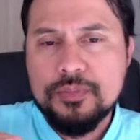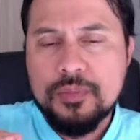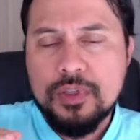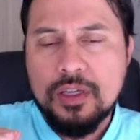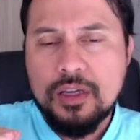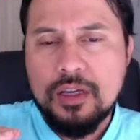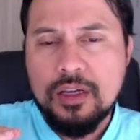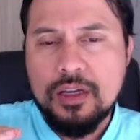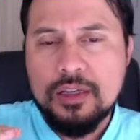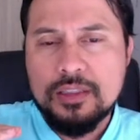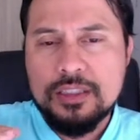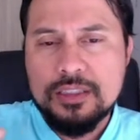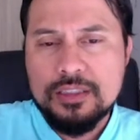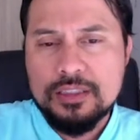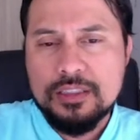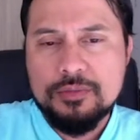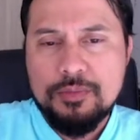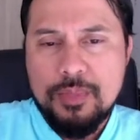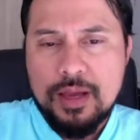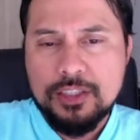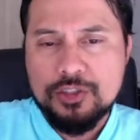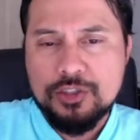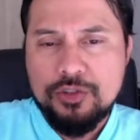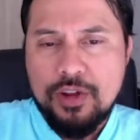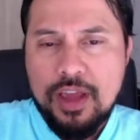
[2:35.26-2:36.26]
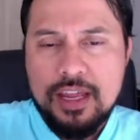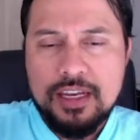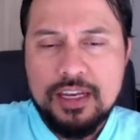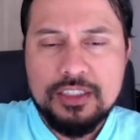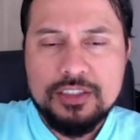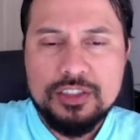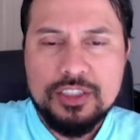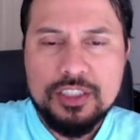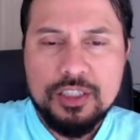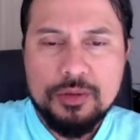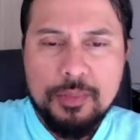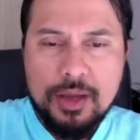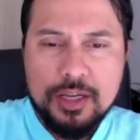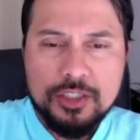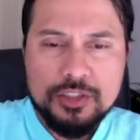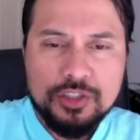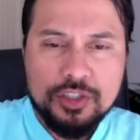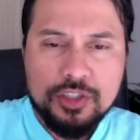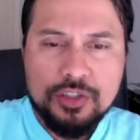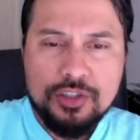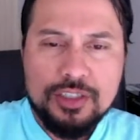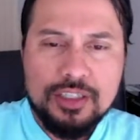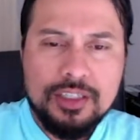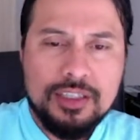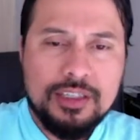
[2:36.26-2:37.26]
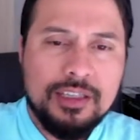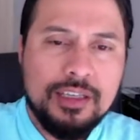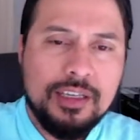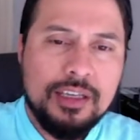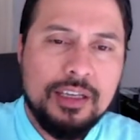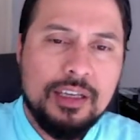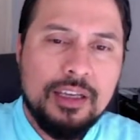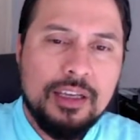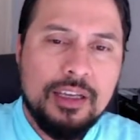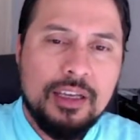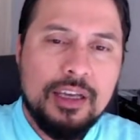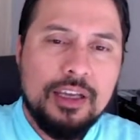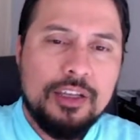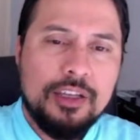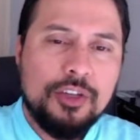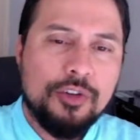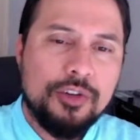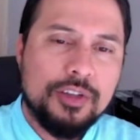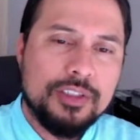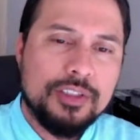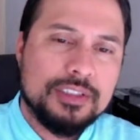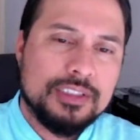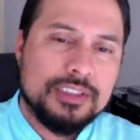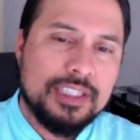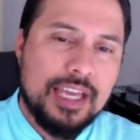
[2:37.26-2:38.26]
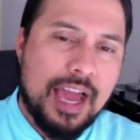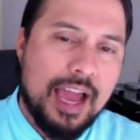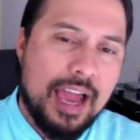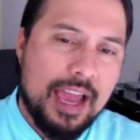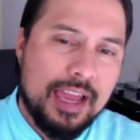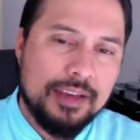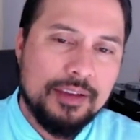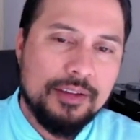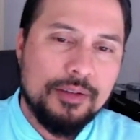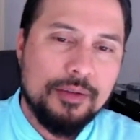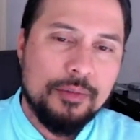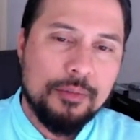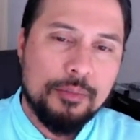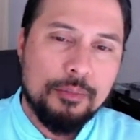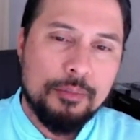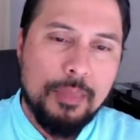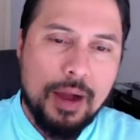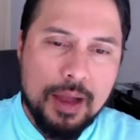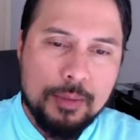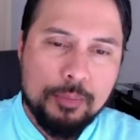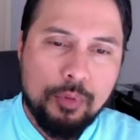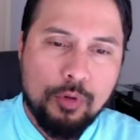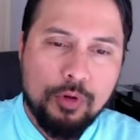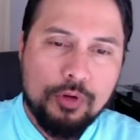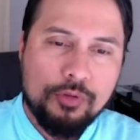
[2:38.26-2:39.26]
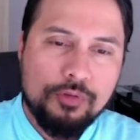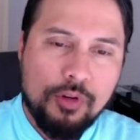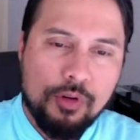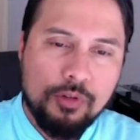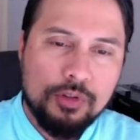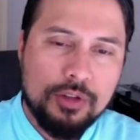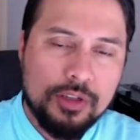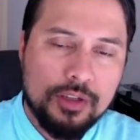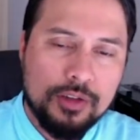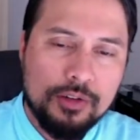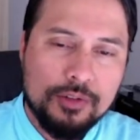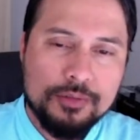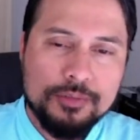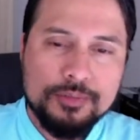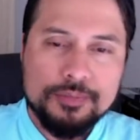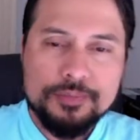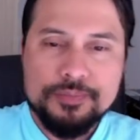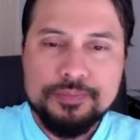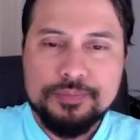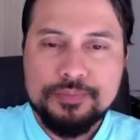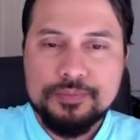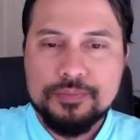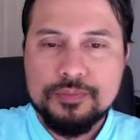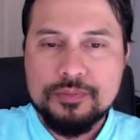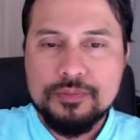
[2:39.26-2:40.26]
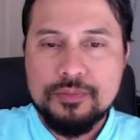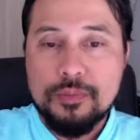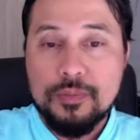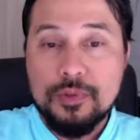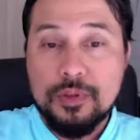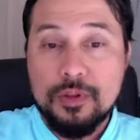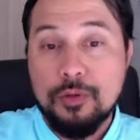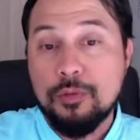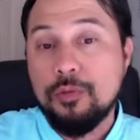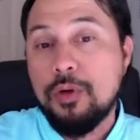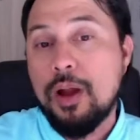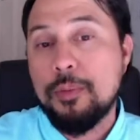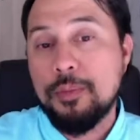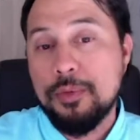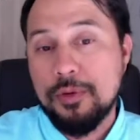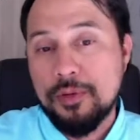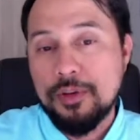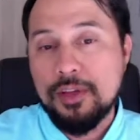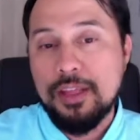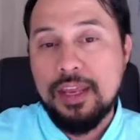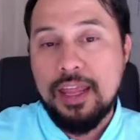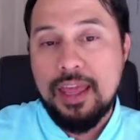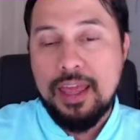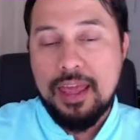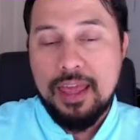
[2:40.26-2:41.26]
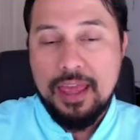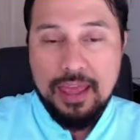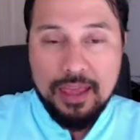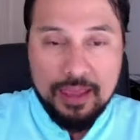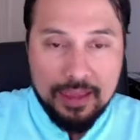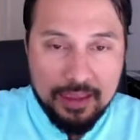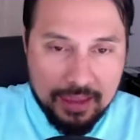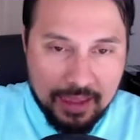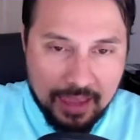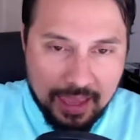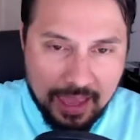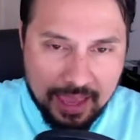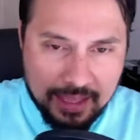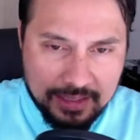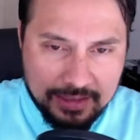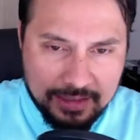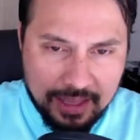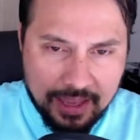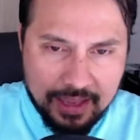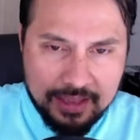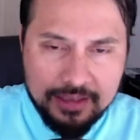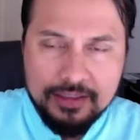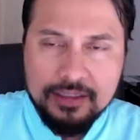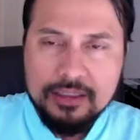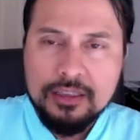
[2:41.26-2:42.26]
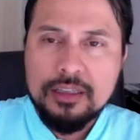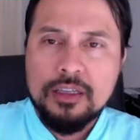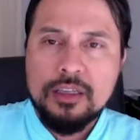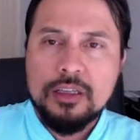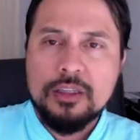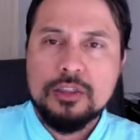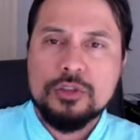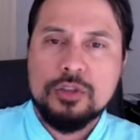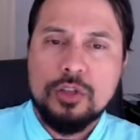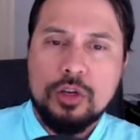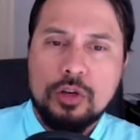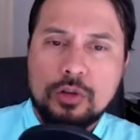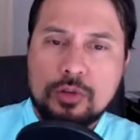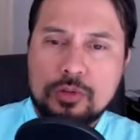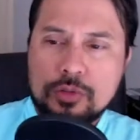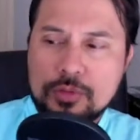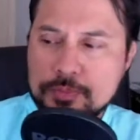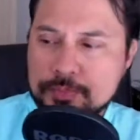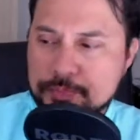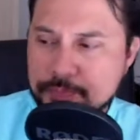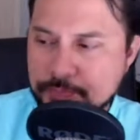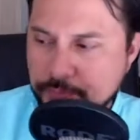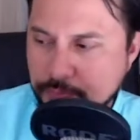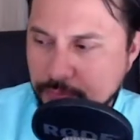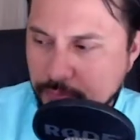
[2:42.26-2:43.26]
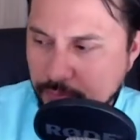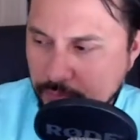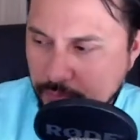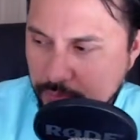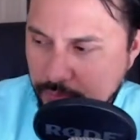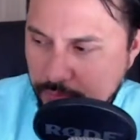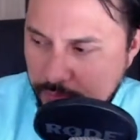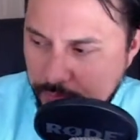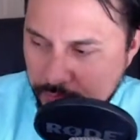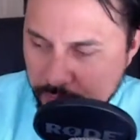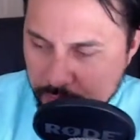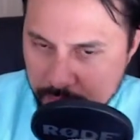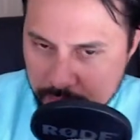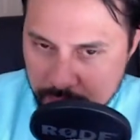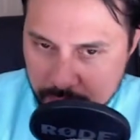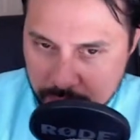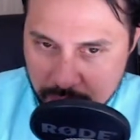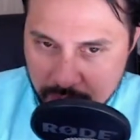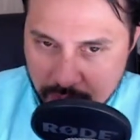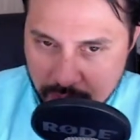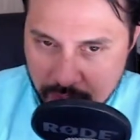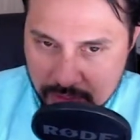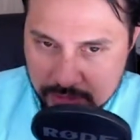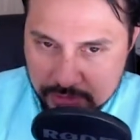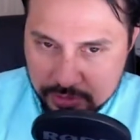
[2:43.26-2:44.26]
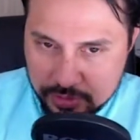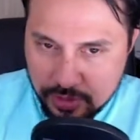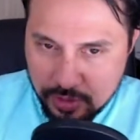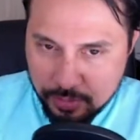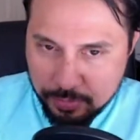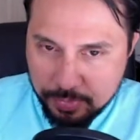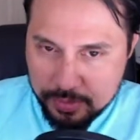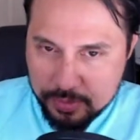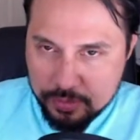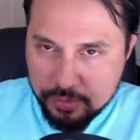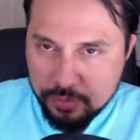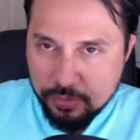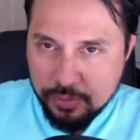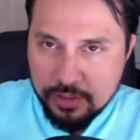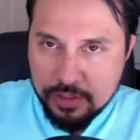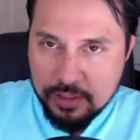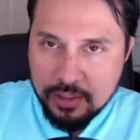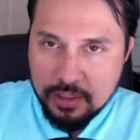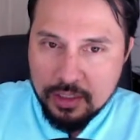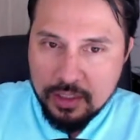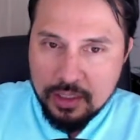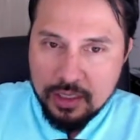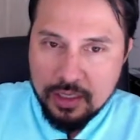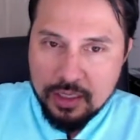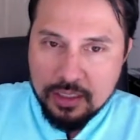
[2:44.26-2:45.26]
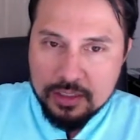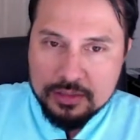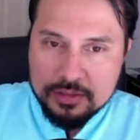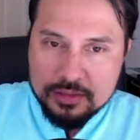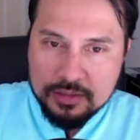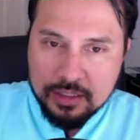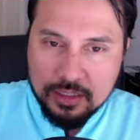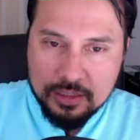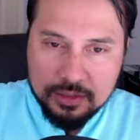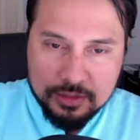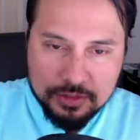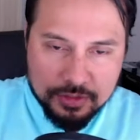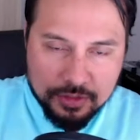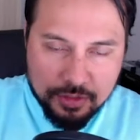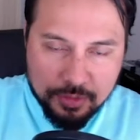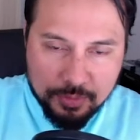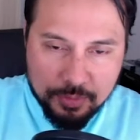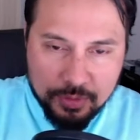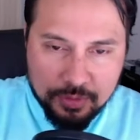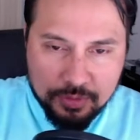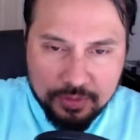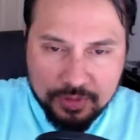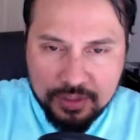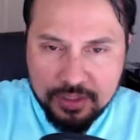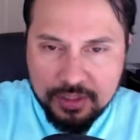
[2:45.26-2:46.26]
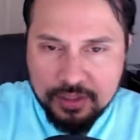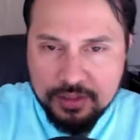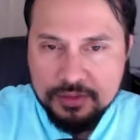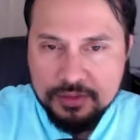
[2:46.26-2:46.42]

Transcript: this is my strategy and my journey. You're inside my portfolio, Robinhood at that. So let's jump into it. Sun's Community